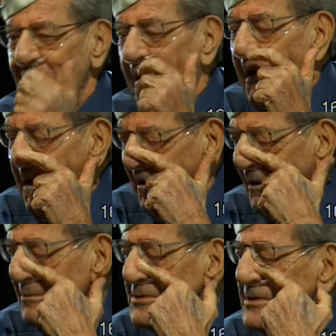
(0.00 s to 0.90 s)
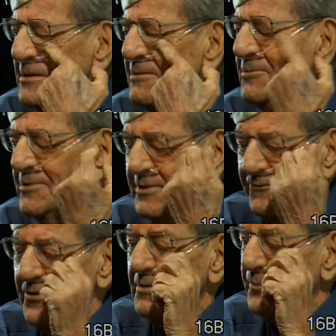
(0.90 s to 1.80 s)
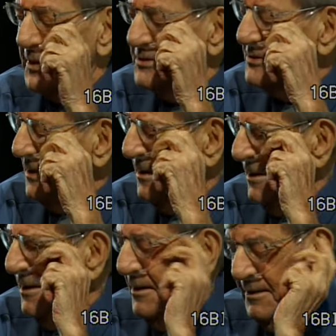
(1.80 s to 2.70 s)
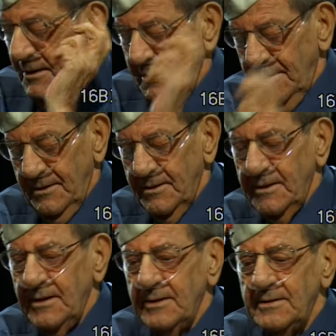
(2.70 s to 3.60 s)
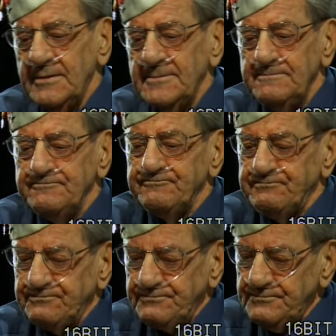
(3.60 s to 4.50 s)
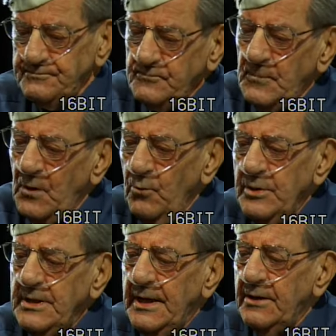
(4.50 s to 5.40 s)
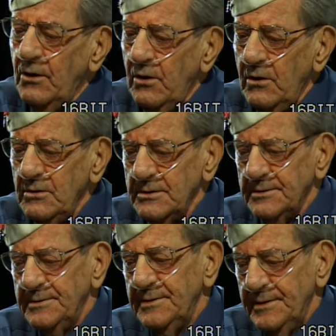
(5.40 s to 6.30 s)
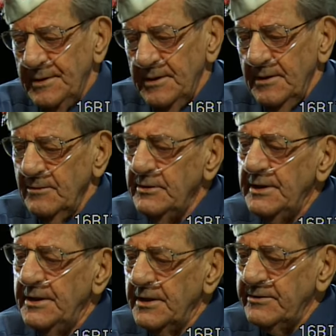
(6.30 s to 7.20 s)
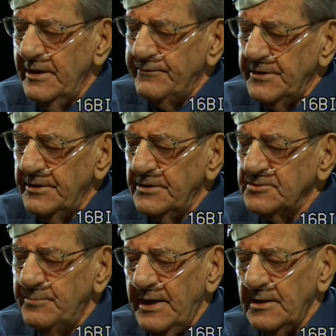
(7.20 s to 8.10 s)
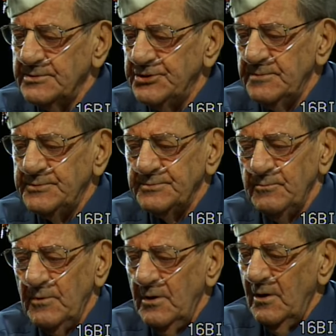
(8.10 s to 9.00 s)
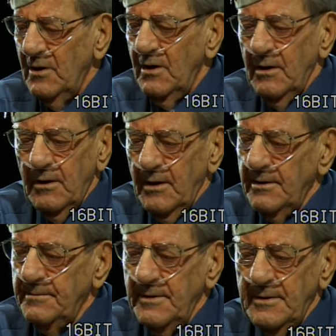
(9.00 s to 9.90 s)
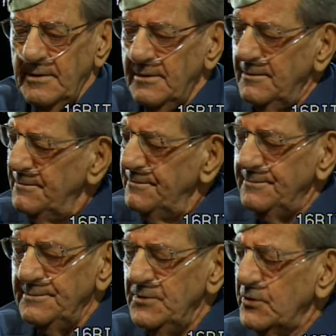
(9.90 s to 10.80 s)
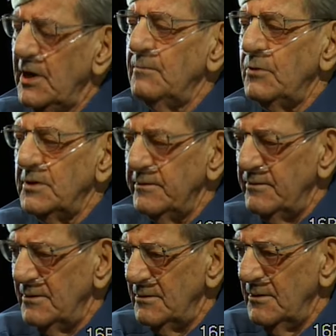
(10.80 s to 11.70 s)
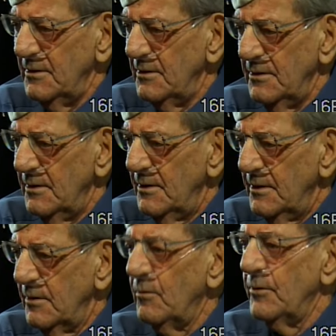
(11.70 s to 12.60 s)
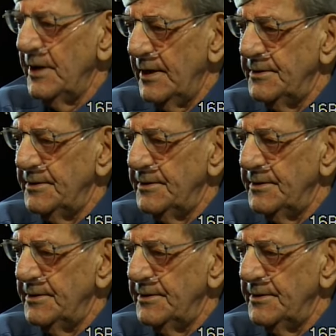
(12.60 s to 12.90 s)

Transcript: I was in, the, we are in the Philippines, and uh, we had all the, we had aircraft carriers, battleships. Uh, uh, you can't believe what we had there.